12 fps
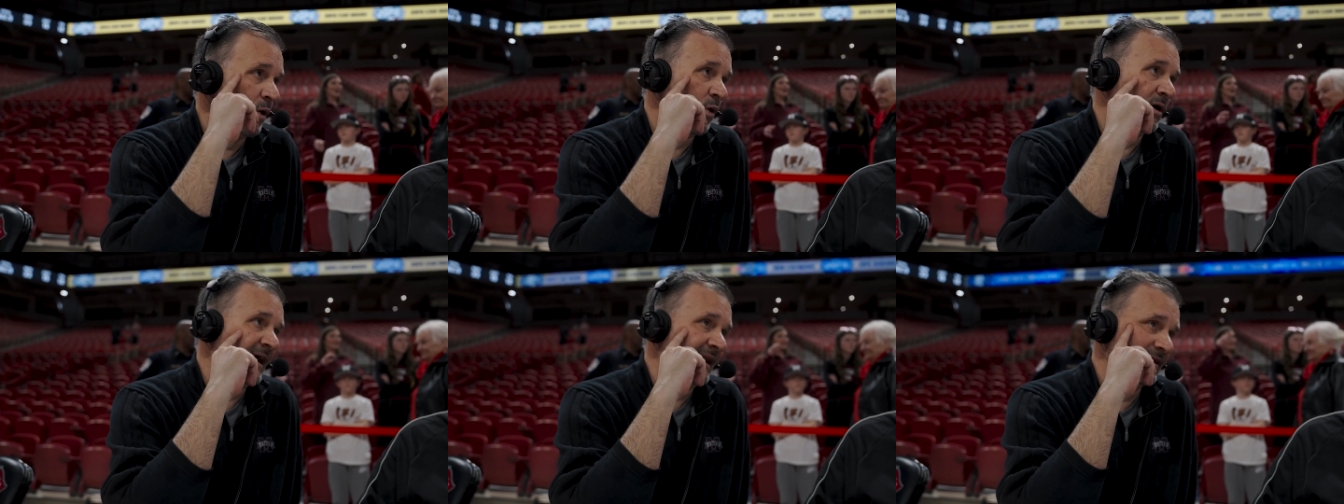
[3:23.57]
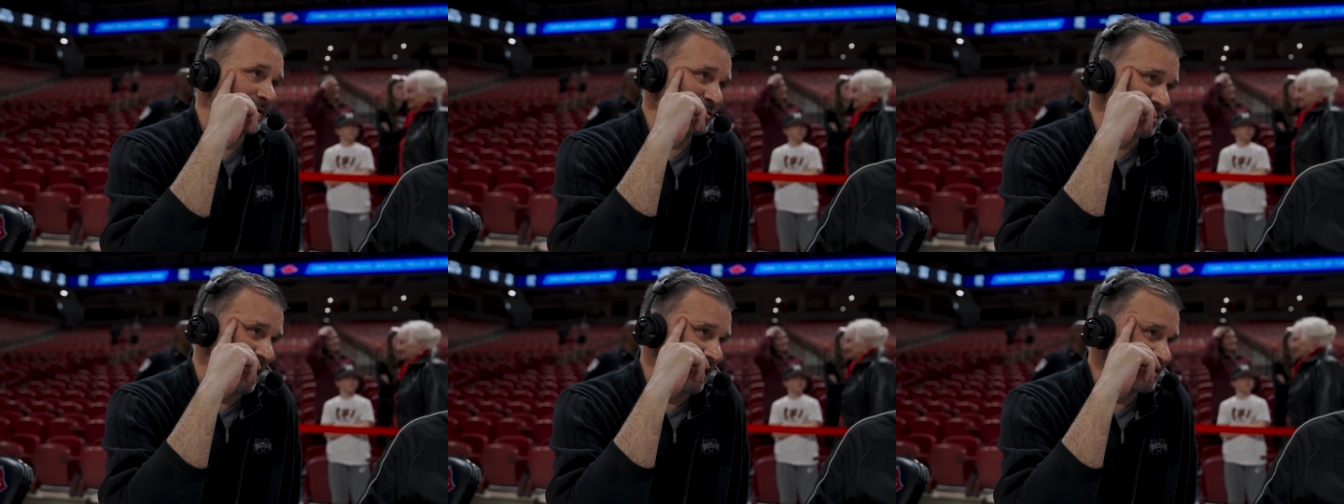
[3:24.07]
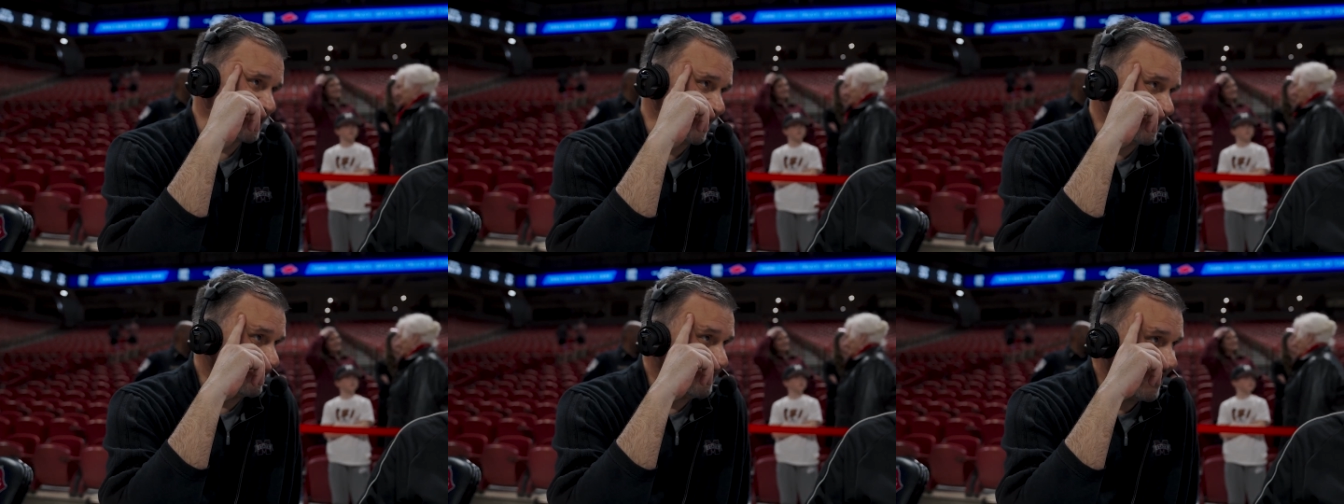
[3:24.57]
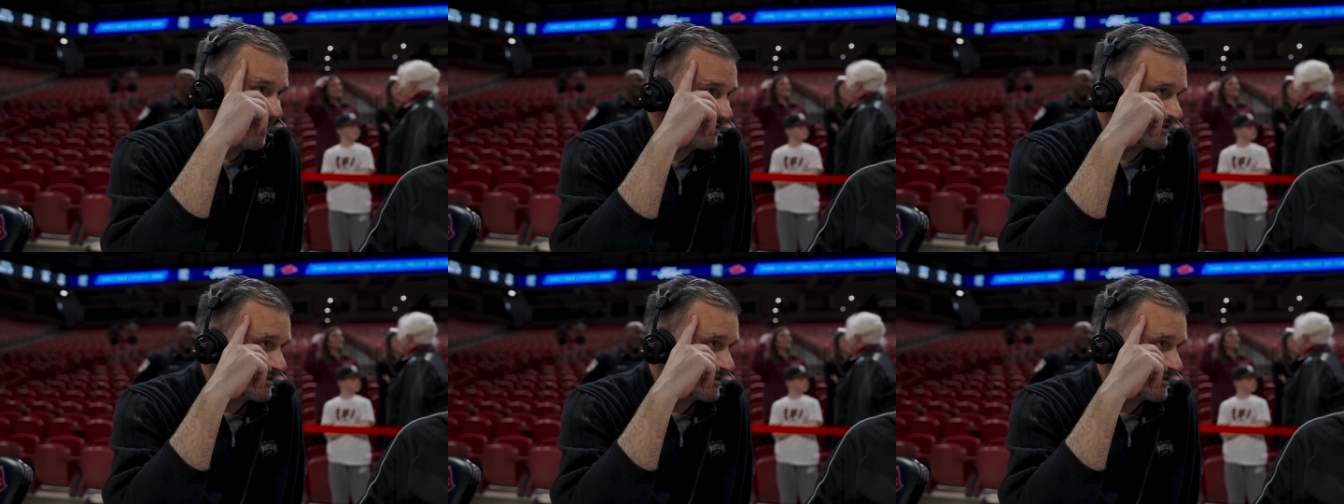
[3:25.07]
or any of those guards getting in there.